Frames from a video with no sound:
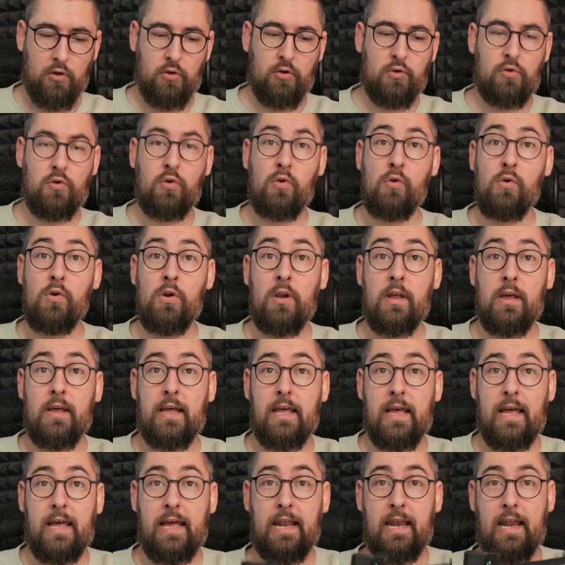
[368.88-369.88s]
Cool.
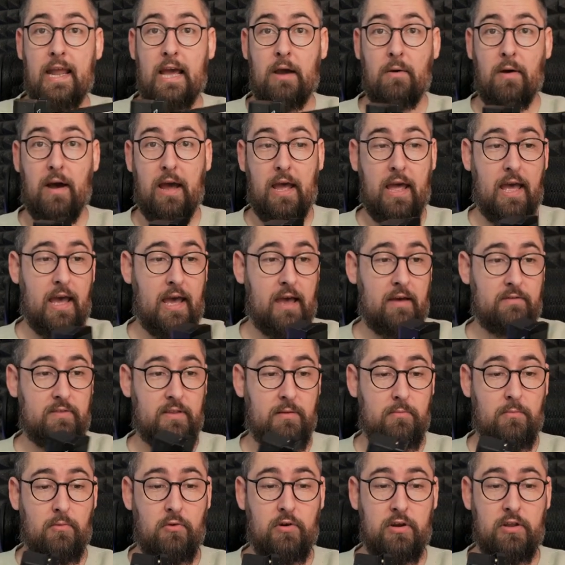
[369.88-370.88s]
And now I have the
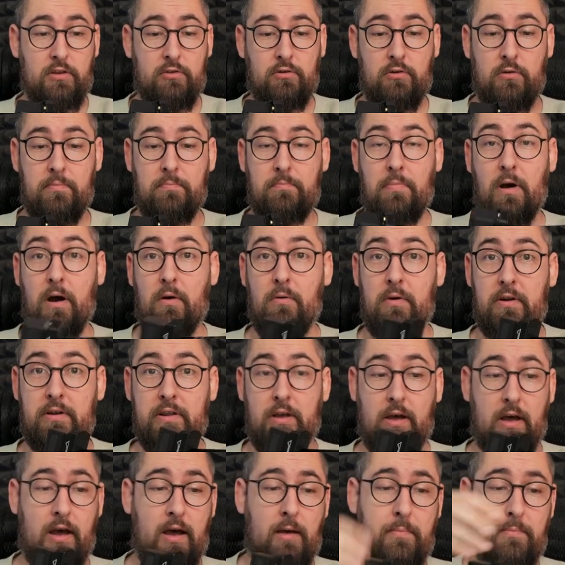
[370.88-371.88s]
monitor powered
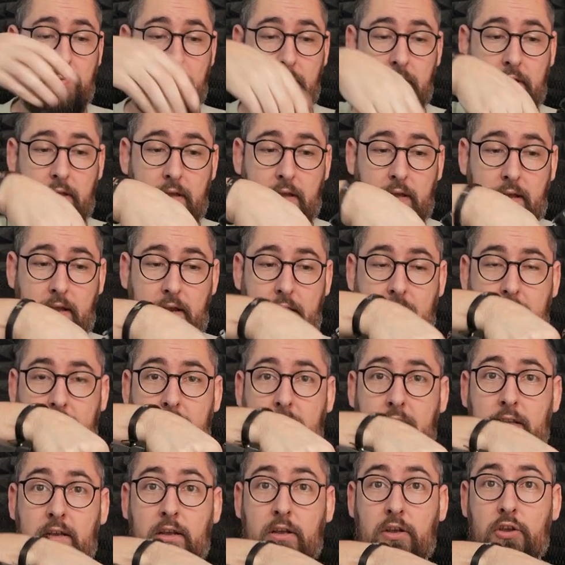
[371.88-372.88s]
up and I
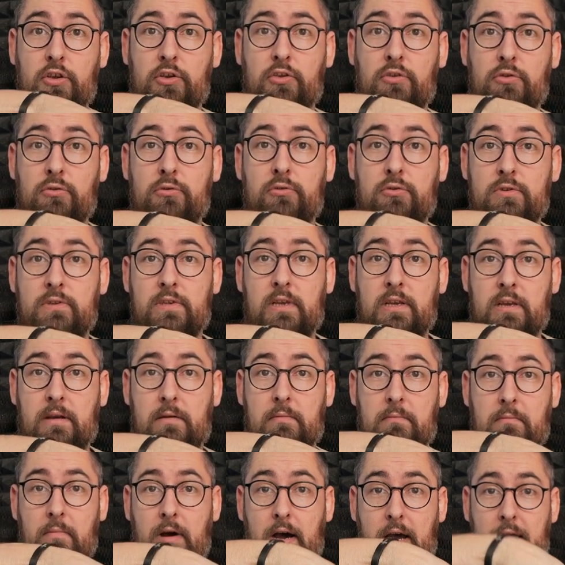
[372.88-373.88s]
can use
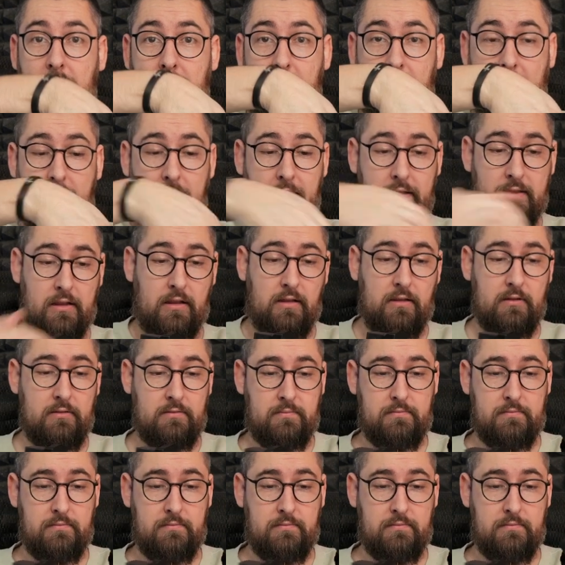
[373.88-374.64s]
my handle.